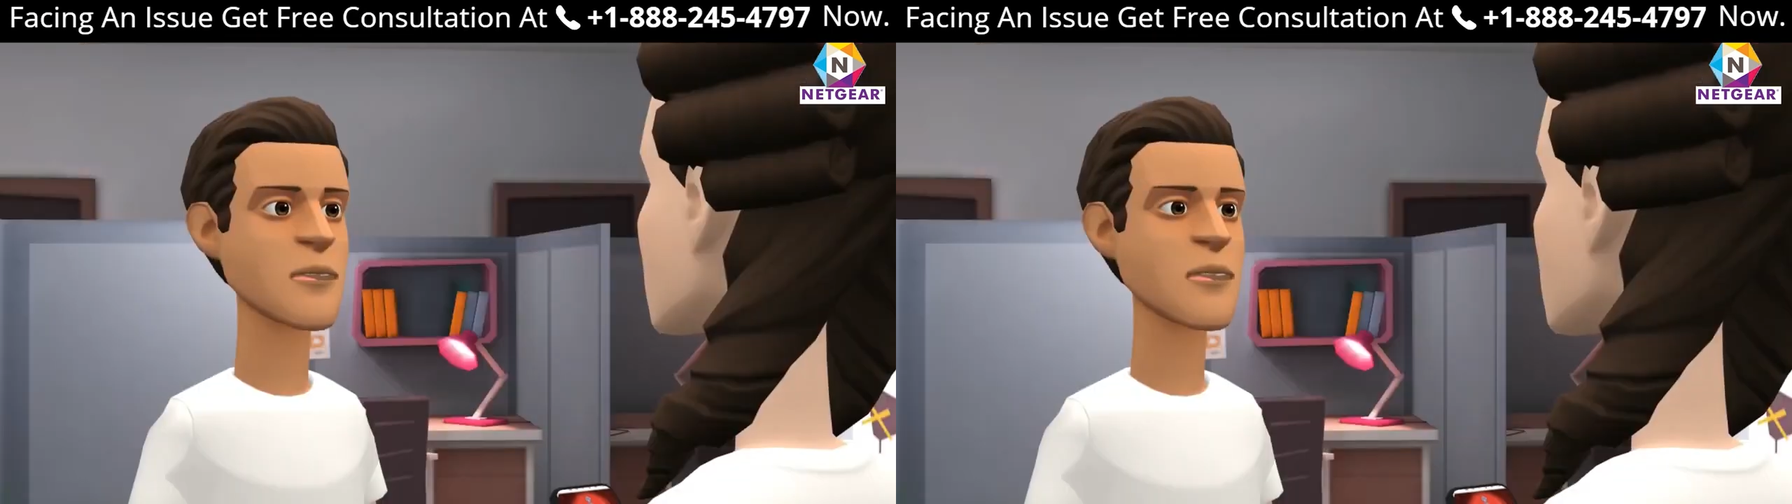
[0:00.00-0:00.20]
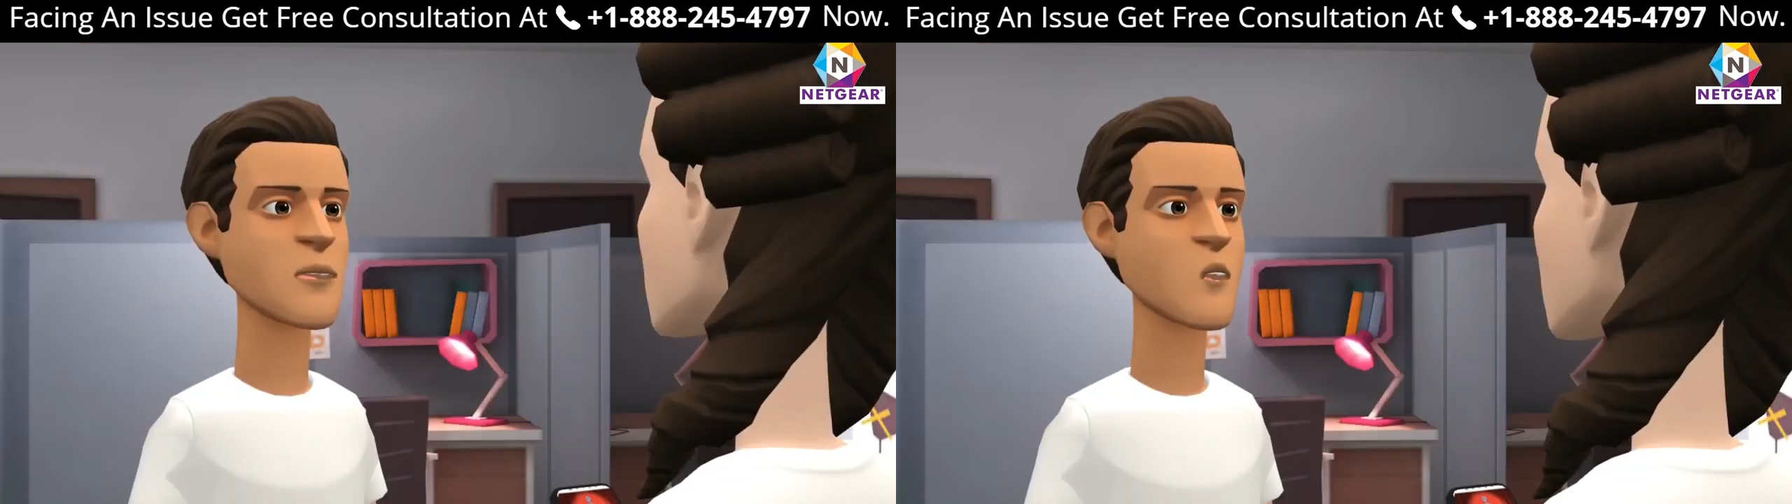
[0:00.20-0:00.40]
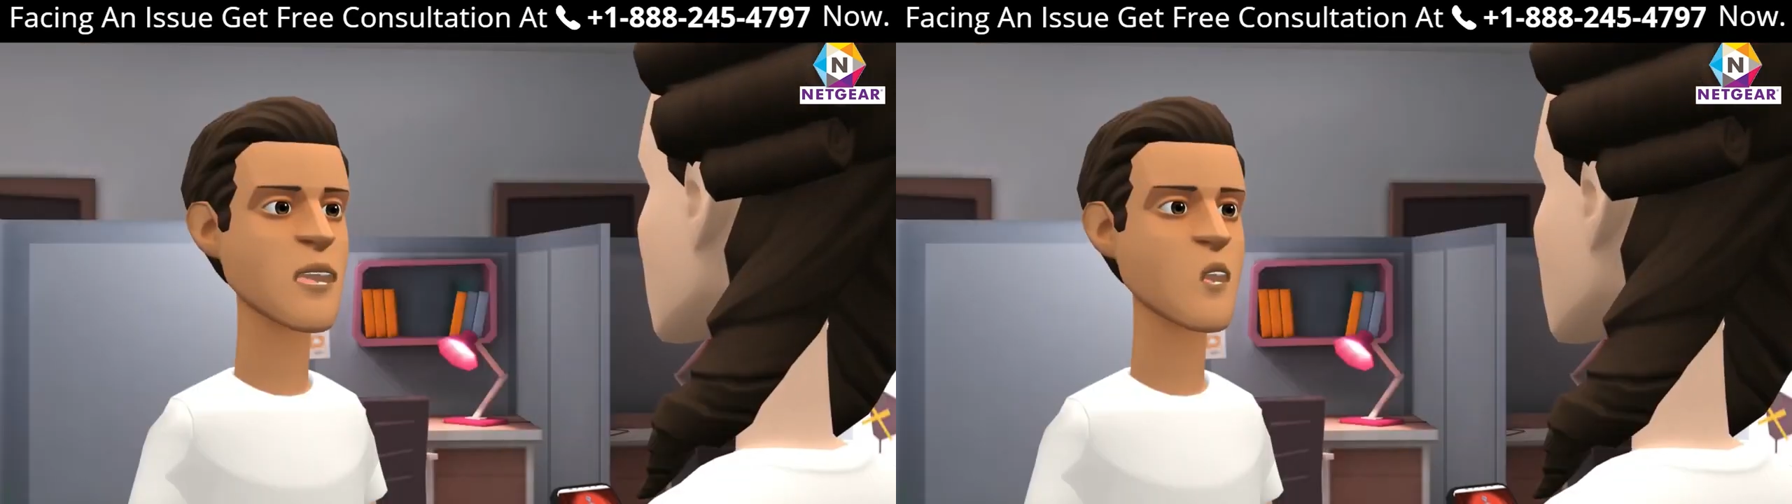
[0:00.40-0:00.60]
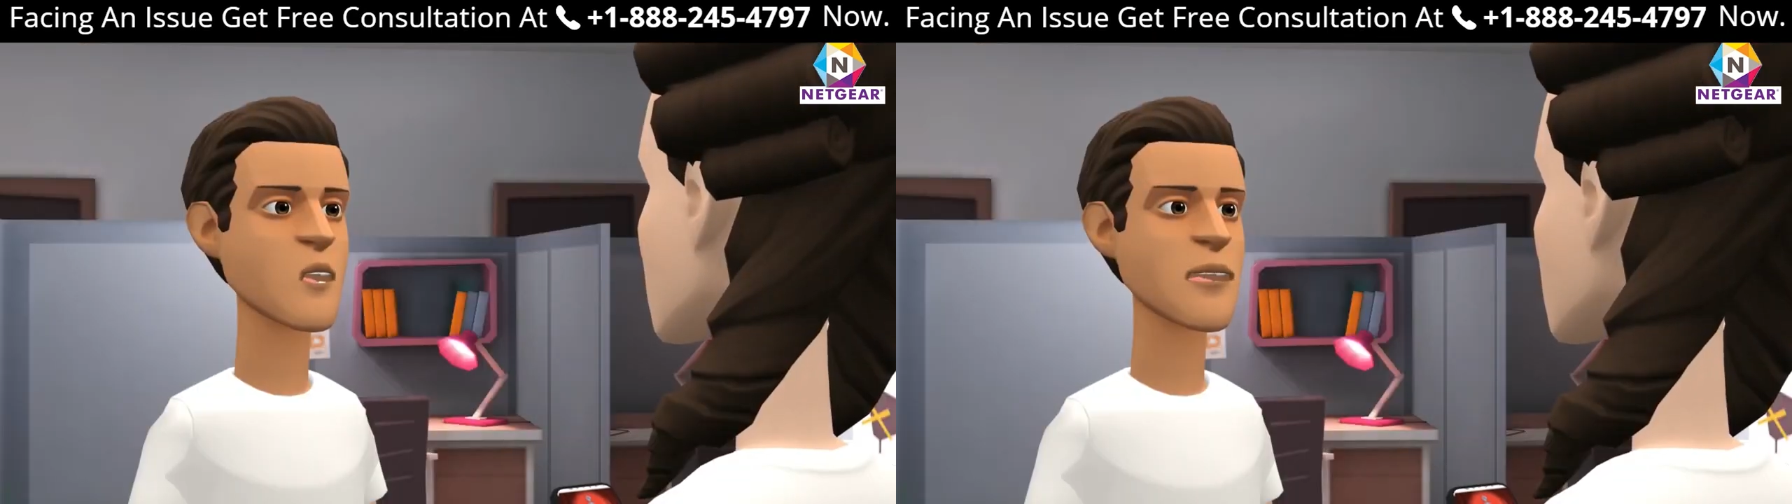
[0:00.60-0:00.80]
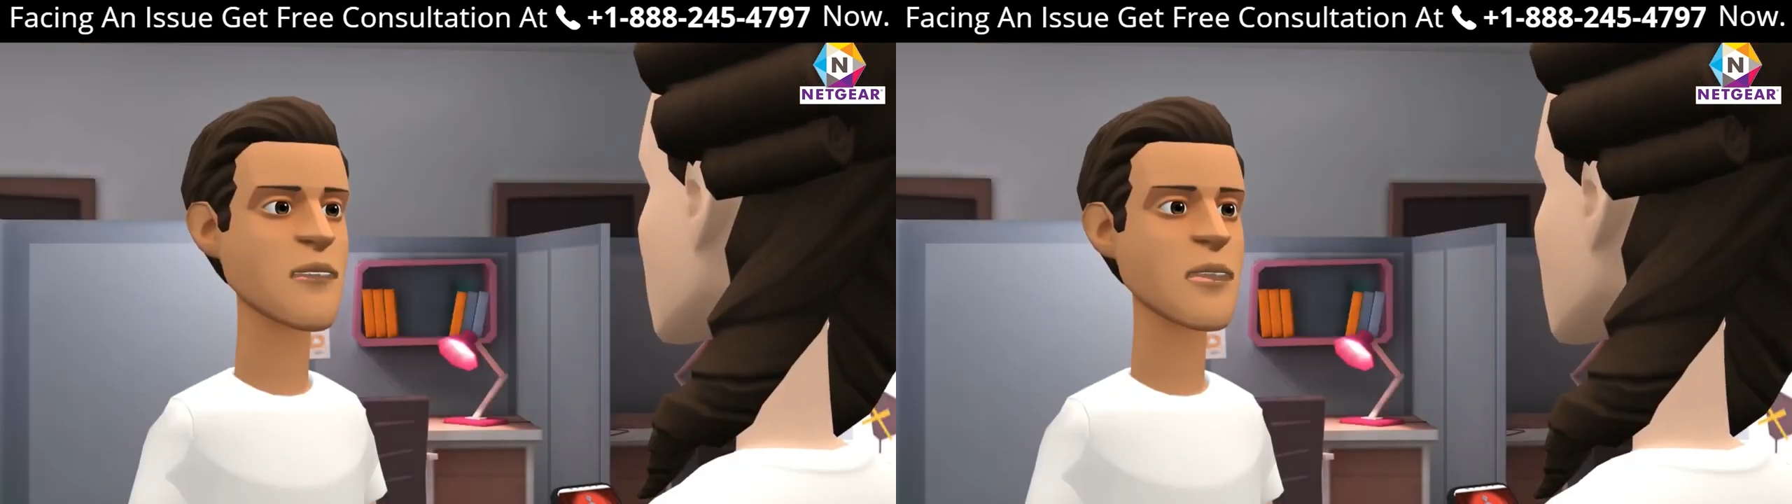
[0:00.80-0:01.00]
go to your
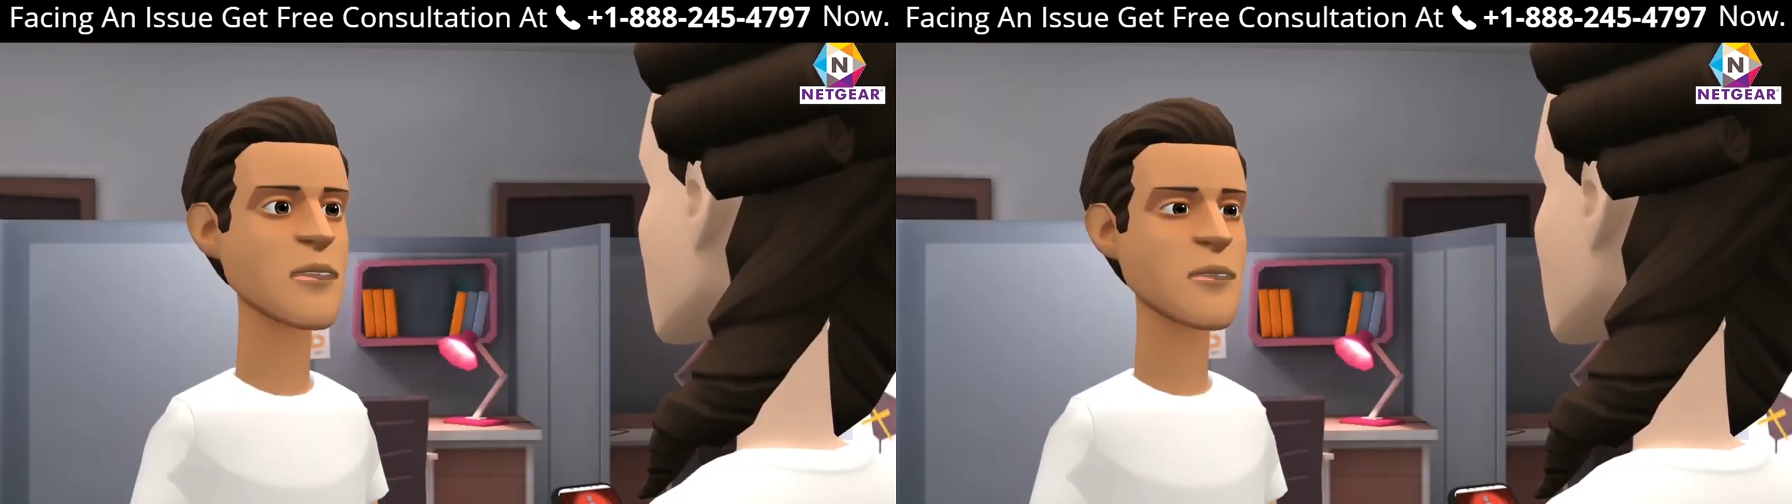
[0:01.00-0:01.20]
TV and look